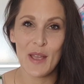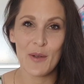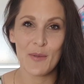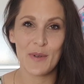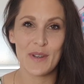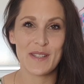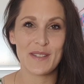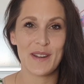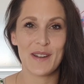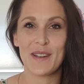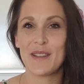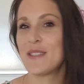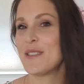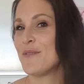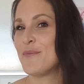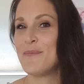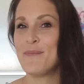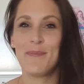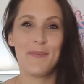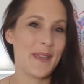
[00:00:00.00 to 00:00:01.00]
which are
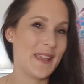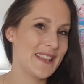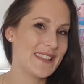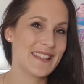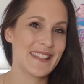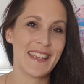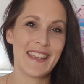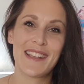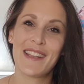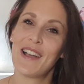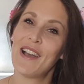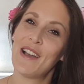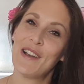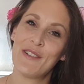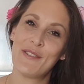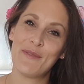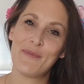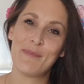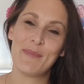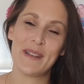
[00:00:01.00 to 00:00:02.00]
the basic
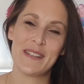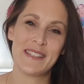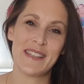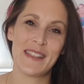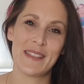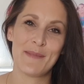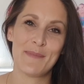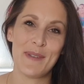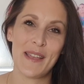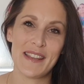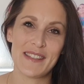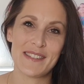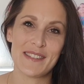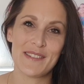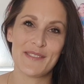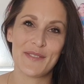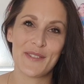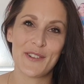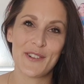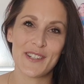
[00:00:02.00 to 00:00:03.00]
of Bachata Passion,
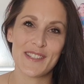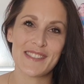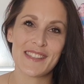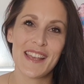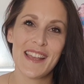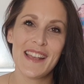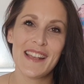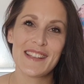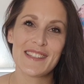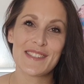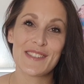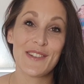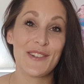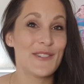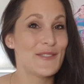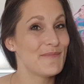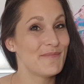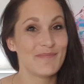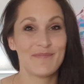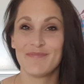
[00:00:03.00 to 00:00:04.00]
of course.
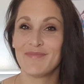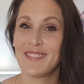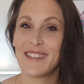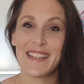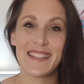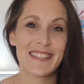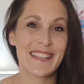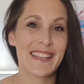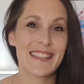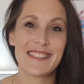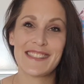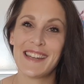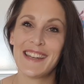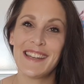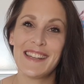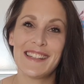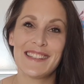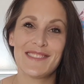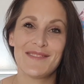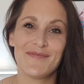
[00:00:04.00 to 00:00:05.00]
So let's get
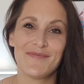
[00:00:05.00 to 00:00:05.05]
started.